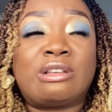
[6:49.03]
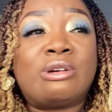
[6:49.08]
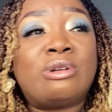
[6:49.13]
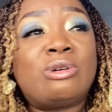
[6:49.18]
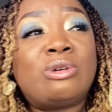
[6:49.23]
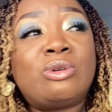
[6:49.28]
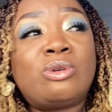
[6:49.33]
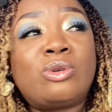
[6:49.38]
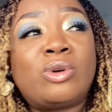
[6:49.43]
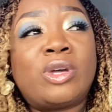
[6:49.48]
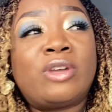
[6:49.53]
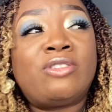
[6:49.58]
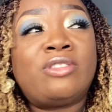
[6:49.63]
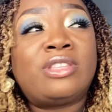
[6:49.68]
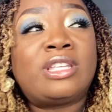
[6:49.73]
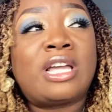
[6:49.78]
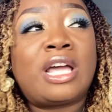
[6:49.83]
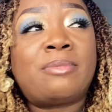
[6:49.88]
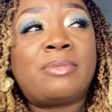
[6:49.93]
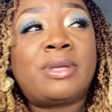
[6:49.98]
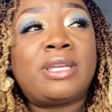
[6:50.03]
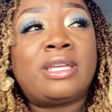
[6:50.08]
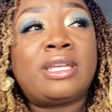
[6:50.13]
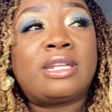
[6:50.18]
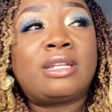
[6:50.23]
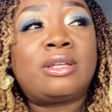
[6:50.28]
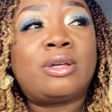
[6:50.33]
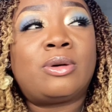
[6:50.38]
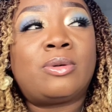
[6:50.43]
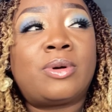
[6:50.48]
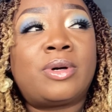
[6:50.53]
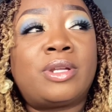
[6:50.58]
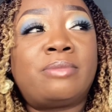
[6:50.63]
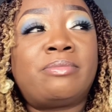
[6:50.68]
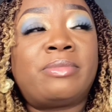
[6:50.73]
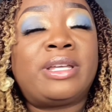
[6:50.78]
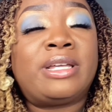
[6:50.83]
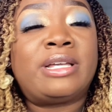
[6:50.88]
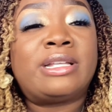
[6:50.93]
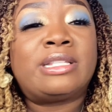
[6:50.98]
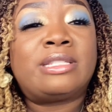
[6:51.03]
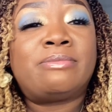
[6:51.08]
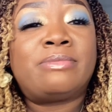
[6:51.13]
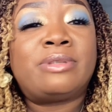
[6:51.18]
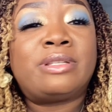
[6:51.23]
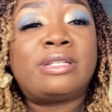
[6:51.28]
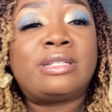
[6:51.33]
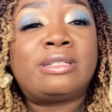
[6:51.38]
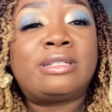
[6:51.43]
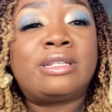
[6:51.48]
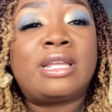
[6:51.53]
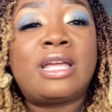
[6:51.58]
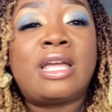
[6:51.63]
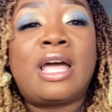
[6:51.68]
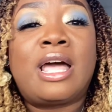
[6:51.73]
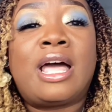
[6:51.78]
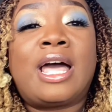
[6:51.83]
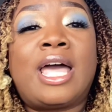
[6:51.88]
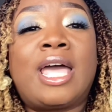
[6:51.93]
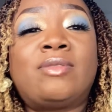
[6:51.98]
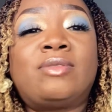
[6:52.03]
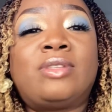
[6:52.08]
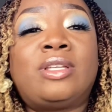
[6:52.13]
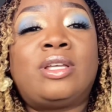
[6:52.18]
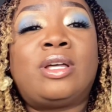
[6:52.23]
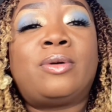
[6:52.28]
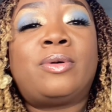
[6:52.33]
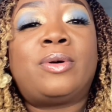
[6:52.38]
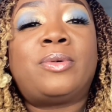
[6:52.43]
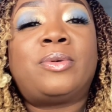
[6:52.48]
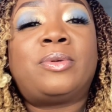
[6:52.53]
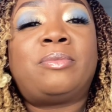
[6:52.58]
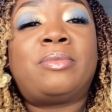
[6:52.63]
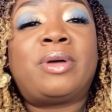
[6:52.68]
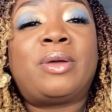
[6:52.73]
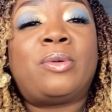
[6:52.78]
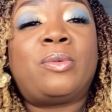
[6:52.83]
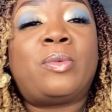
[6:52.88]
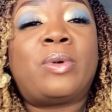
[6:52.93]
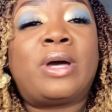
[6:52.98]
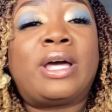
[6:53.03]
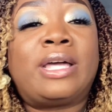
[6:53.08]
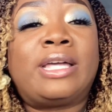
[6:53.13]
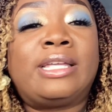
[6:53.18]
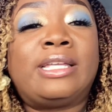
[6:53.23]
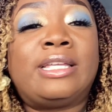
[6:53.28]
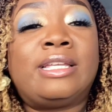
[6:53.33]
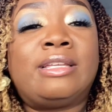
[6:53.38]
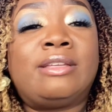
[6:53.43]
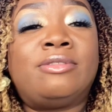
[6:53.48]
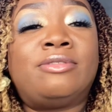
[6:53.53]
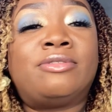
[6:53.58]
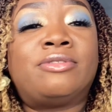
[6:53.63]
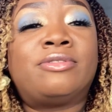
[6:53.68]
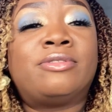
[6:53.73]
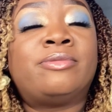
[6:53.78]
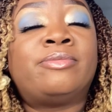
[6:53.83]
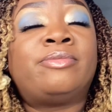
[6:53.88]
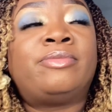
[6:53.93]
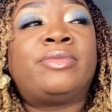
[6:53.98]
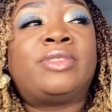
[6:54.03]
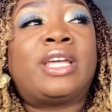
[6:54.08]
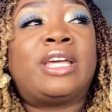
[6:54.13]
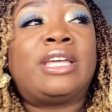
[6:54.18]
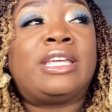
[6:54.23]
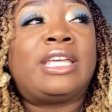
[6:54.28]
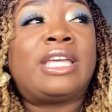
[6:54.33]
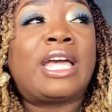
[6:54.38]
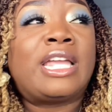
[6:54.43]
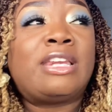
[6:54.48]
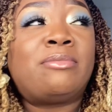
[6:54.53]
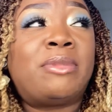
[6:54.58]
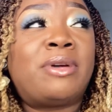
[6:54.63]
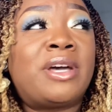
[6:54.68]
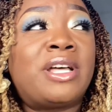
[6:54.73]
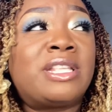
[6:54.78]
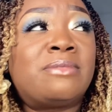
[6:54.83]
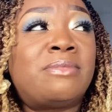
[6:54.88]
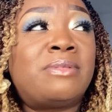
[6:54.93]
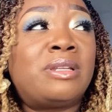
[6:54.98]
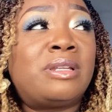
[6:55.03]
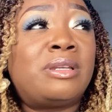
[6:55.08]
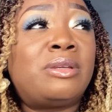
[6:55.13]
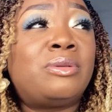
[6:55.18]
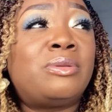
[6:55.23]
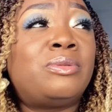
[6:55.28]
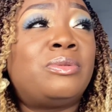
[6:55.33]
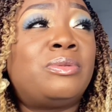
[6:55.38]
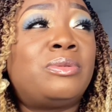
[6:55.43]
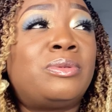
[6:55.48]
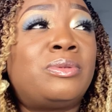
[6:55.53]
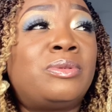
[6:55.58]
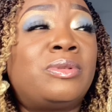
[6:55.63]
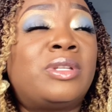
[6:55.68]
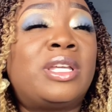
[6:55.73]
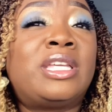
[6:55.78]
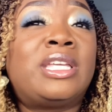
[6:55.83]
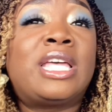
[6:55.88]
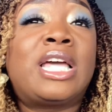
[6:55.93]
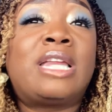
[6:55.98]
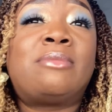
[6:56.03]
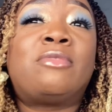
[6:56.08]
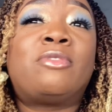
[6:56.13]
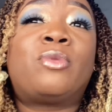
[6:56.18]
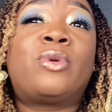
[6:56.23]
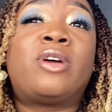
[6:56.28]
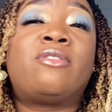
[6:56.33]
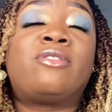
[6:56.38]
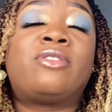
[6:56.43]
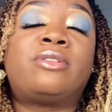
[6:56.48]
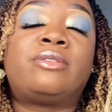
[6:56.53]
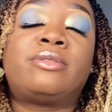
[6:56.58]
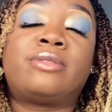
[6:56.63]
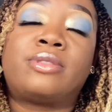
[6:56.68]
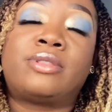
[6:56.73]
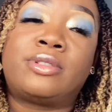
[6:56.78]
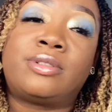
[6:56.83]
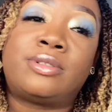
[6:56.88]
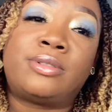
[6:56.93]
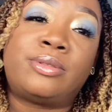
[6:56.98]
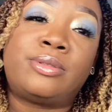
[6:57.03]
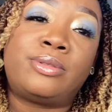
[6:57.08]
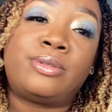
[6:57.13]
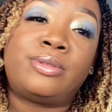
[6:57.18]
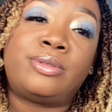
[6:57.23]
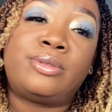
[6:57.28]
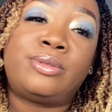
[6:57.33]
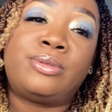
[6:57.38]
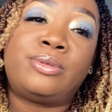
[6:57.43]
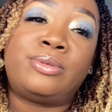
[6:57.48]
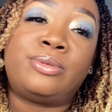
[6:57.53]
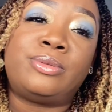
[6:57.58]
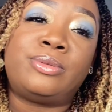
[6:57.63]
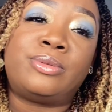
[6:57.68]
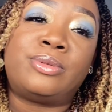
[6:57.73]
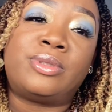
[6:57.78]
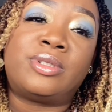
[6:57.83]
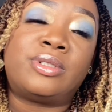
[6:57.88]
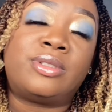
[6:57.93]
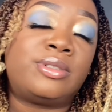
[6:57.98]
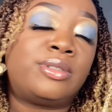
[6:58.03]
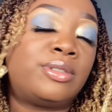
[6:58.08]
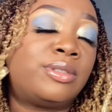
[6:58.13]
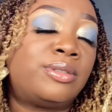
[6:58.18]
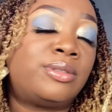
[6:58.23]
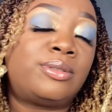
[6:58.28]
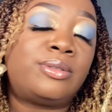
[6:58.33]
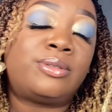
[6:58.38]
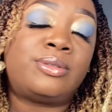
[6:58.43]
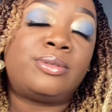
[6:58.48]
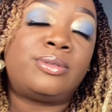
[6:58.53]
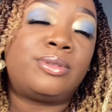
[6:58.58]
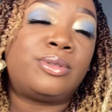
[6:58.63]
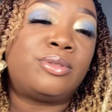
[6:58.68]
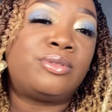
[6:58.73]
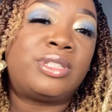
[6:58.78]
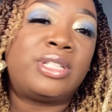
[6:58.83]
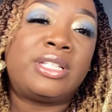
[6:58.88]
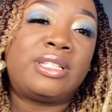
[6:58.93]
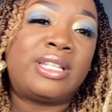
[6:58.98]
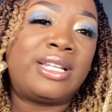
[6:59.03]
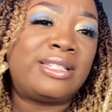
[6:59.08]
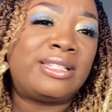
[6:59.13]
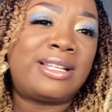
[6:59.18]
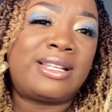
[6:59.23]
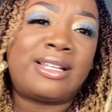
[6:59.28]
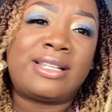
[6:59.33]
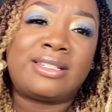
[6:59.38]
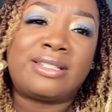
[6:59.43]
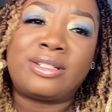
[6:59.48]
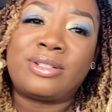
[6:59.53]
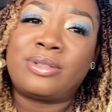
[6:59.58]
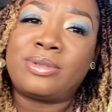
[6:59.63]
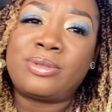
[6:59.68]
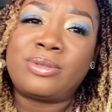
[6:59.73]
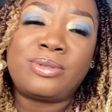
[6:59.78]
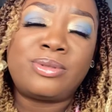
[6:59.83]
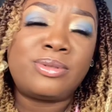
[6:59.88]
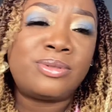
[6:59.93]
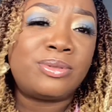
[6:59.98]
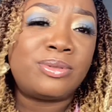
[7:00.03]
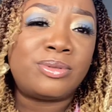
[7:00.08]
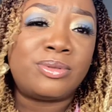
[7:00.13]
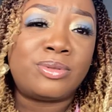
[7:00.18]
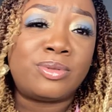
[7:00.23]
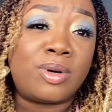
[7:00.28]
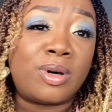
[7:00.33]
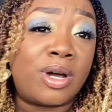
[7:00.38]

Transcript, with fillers: oh, every time I gotta go out with my husband, I have to go out with my wife, I can't leave my husband alone, I can't leave my wife alone. No, don't think like that. No.